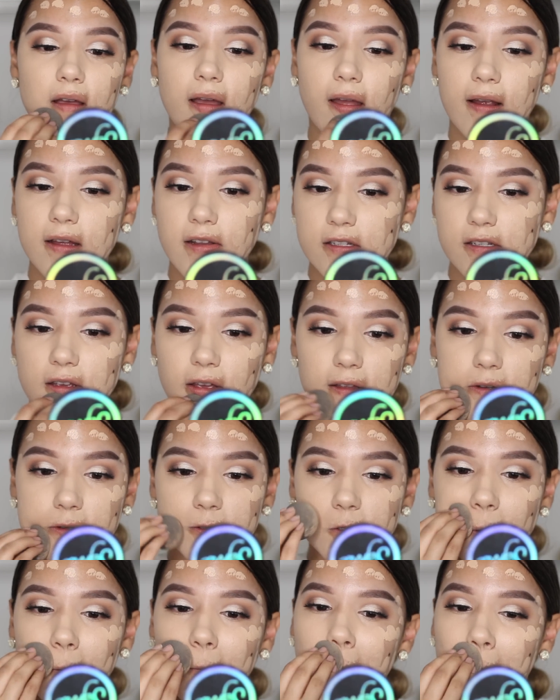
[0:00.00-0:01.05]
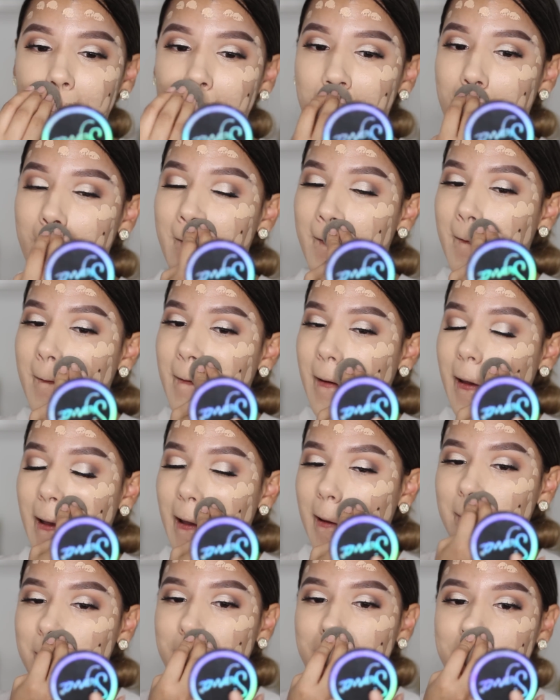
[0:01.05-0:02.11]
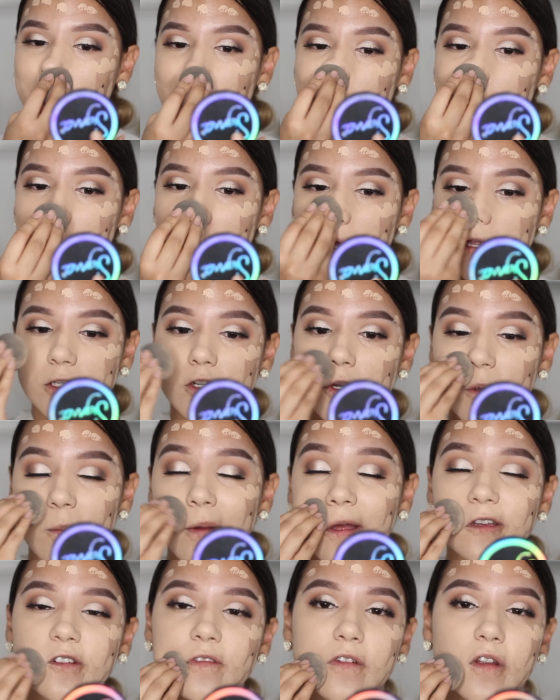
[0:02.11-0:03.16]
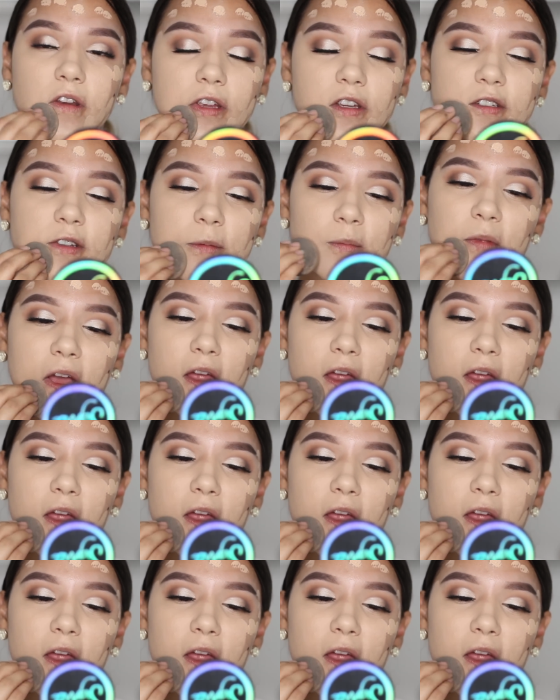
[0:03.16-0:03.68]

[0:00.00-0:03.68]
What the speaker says: I got tan, so make sure you match your foundation.